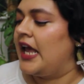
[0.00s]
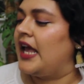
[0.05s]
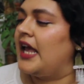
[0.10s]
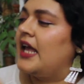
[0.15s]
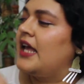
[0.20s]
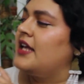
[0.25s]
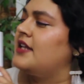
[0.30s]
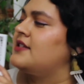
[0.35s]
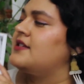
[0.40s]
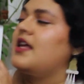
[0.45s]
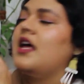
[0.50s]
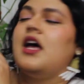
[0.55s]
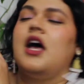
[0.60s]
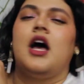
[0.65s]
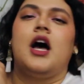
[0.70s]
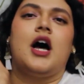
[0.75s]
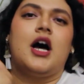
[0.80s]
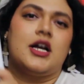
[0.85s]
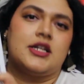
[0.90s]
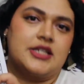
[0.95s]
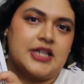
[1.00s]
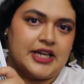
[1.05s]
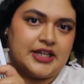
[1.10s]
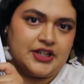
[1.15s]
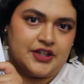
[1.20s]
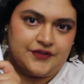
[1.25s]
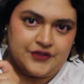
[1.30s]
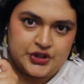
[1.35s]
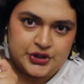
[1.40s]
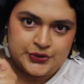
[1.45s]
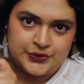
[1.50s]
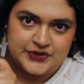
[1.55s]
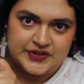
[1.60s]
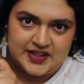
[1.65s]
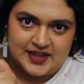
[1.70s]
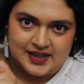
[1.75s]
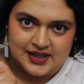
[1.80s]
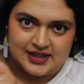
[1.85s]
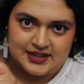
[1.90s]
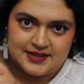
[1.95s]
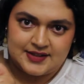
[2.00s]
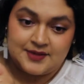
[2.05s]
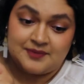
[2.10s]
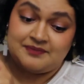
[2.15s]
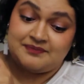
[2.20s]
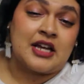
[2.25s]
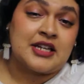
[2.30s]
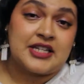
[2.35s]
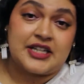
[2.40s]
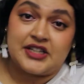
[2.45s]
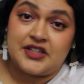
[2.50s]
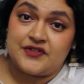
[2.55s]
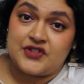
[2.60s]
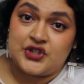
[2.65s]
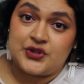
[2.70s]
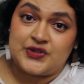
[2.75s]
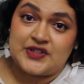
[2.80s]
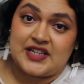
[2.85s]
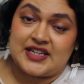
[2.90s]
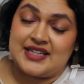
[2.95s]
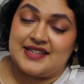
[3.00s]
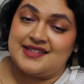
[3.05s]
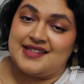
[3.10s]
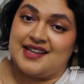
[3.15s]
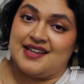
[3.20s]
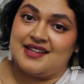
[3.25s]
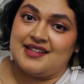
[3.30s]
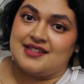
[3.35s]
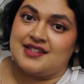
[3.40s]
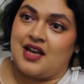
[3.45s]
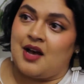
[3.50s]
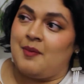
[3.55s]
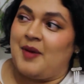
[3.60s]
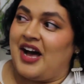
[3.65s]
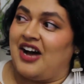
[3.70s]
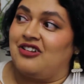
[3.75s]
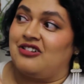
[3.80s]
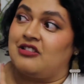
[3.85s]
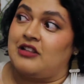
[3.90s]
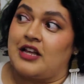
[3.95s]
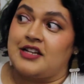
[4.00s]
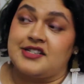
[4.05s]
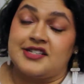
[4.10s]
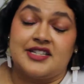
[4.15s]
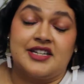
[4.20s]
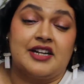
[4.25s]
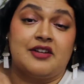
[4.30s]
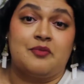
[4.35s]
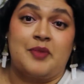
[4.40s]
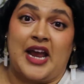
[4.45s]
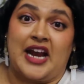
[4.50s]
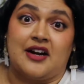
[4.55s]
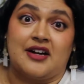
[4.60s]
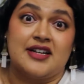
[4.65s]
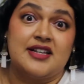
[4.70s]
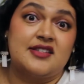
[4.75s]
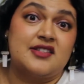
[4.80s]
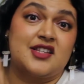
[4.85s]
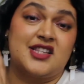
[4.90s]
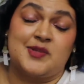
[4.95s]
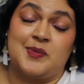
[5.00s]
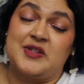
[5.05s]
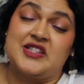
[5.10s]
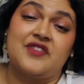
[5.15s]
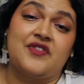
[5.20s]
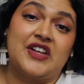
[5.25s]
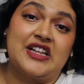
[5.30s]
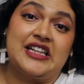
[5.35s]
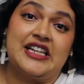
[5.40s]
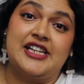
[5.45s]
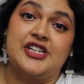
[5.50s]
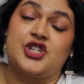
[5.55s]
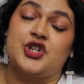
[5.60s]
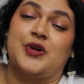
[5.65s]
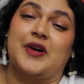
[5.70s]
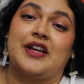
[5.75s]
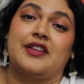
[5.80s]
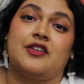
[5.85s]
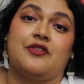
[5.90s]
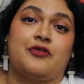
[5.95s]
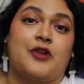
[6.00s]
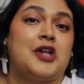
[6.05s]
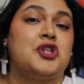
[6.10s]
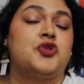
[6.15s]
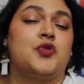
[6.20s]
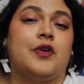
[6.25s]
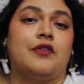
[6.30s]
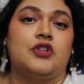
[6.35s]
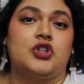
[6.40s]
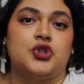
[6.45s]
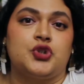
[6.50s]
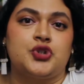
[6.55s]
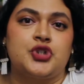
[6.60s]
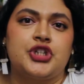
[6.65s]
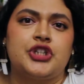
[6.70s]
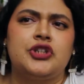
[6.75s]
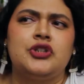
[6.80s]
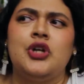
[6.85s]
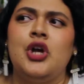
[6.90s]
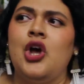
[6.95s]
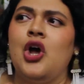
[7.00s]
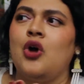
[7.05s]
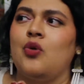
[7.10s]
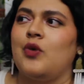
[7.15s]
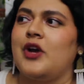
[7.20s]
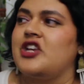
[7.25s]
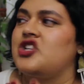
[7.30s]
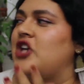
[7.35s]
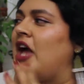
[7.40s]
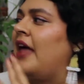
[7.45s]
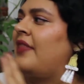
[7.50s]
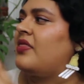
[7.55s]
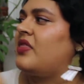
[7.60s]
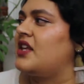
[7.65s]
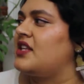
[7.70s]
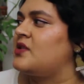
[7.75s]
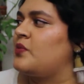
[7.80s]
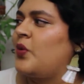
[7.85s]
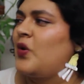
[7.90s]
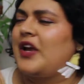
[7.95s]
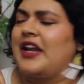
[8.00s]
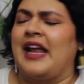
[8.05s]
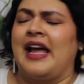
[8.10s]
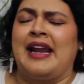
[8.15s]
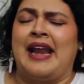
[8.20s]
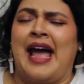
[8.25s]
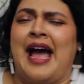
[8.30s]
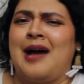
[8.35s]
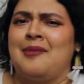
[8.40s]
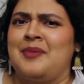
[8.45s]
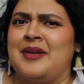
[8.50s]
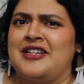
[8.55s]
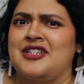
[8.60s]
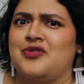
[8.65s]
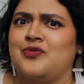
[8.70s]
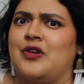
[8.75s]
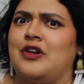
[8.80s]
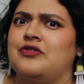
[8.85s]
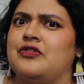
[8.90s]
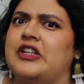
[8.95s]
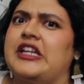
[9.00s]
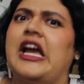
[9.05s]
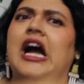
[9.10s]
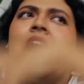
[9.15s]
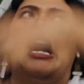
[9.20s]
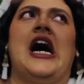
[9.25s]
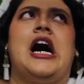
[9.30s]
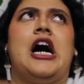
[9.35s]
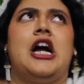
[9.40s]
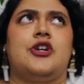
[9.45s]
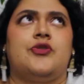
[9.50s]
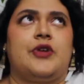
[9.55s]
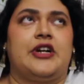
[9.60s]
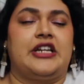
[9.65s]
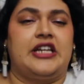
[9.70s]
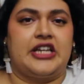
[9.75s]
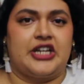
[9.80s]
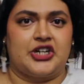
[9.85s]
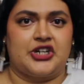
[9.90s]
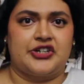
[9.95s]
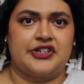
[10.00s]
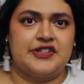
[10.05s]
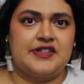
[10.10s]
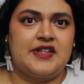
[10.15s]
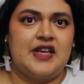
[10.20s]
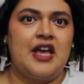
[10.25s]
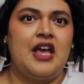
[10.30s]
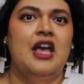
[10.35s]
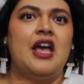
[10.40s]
is A Tale of Two Cities. A Tale of Two Cities is about London and Paris, specifically during the French Revolution, which at this point had happened roughly 100 years